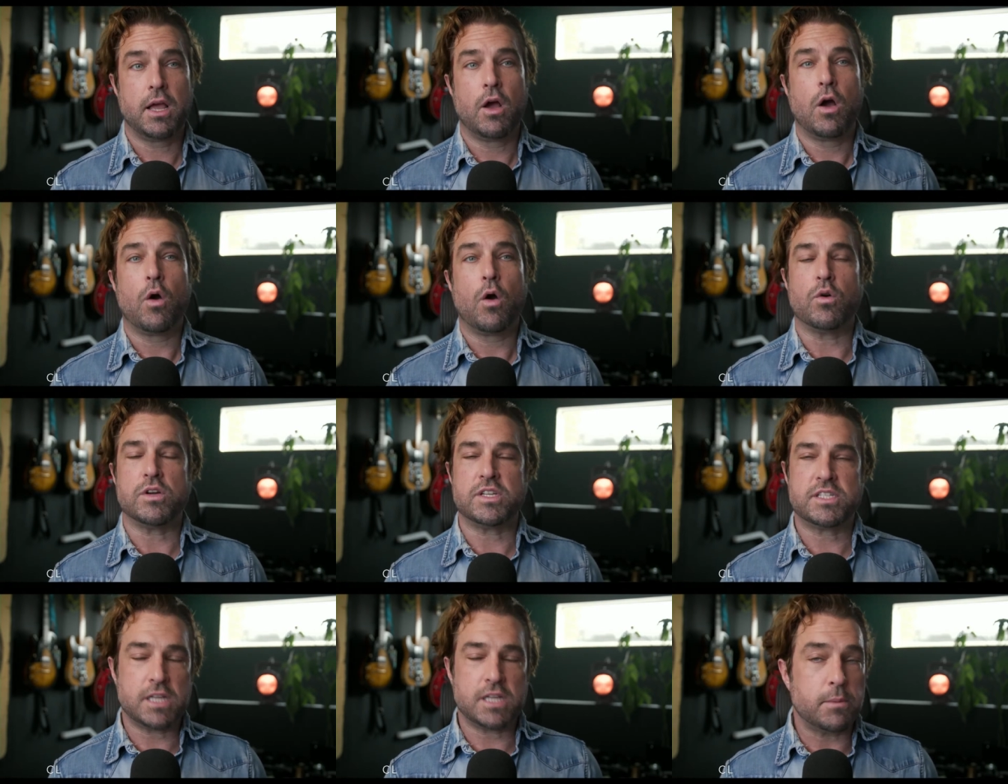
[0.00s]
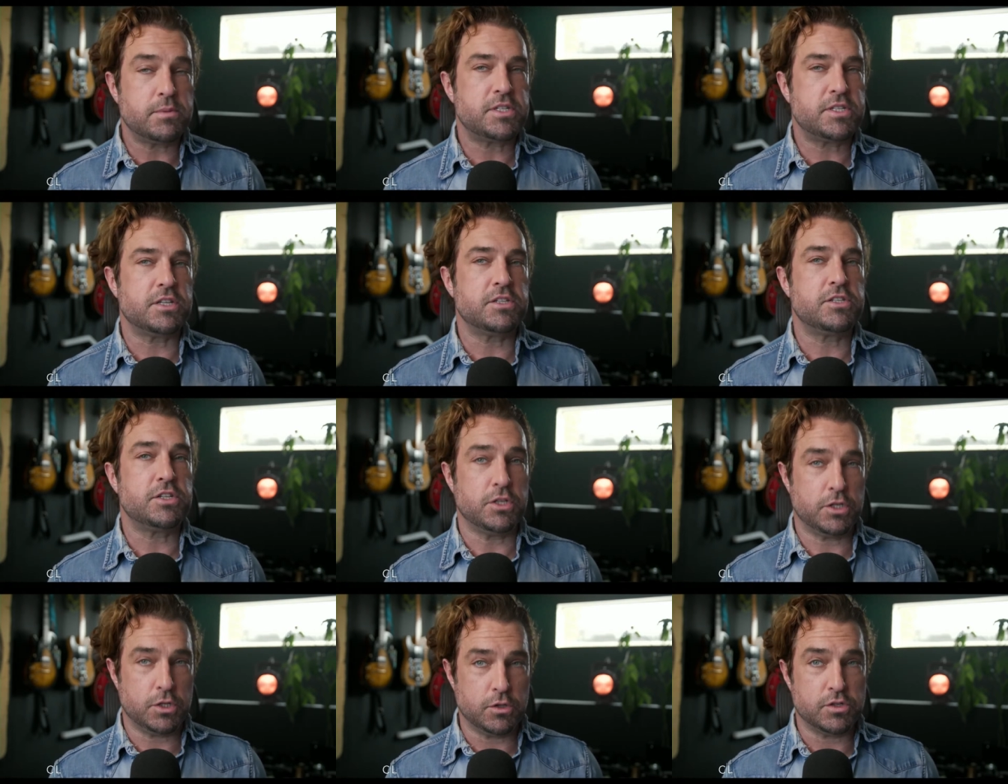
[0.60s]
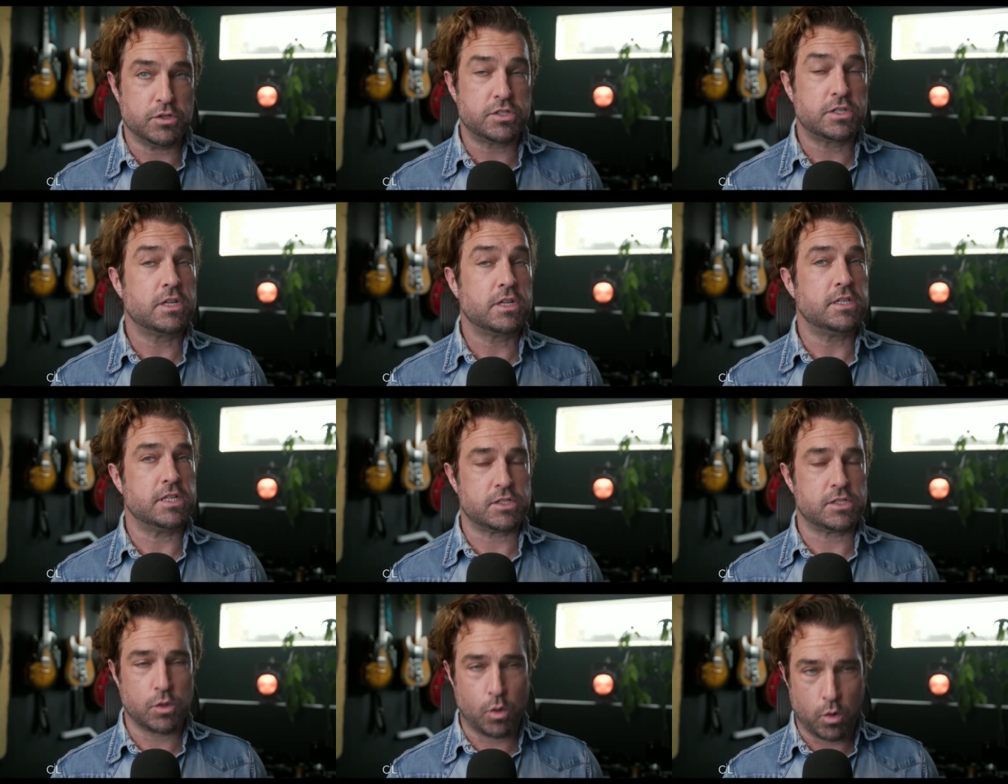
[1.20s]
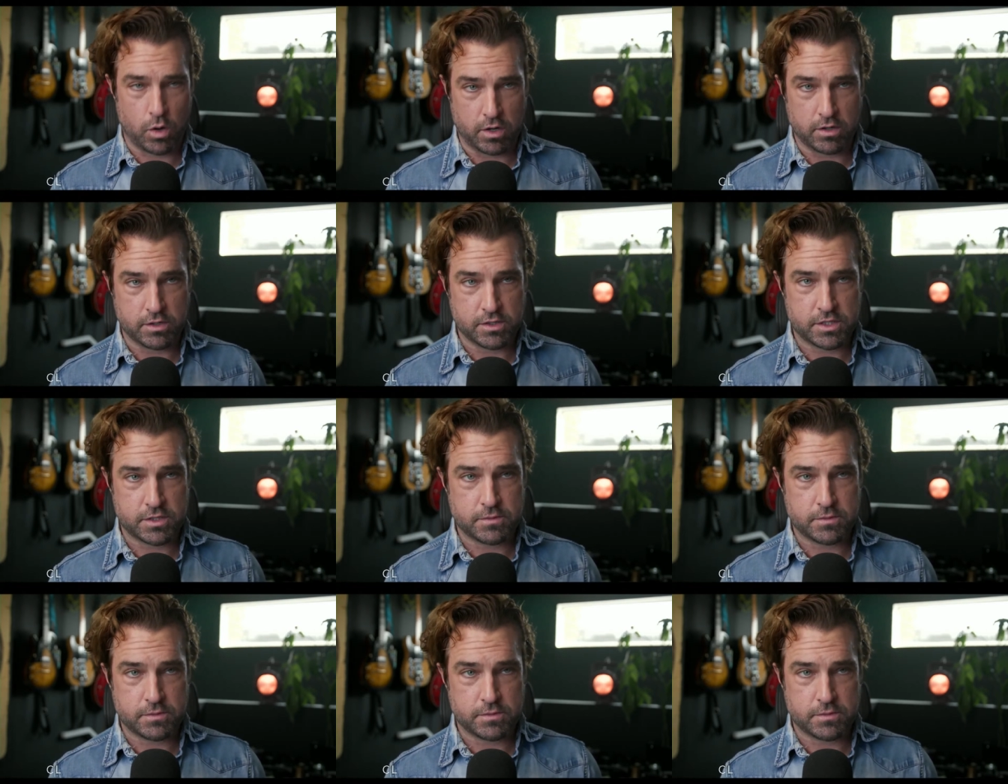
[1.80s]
or substance use disorders.